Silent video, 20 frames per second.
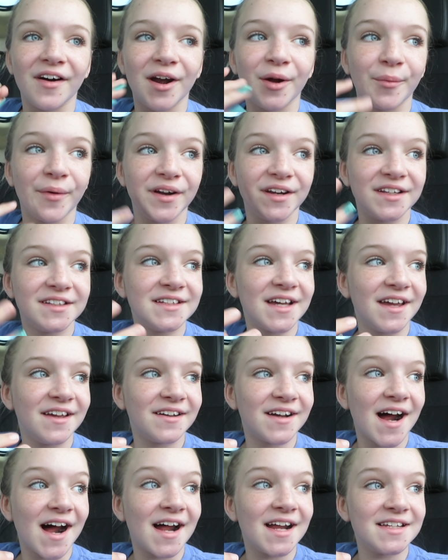and I wanted to tell
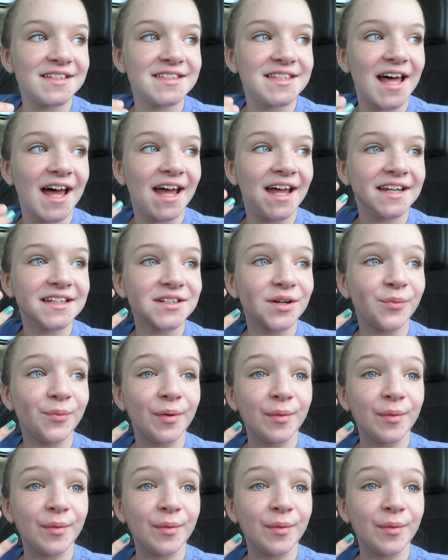you guys that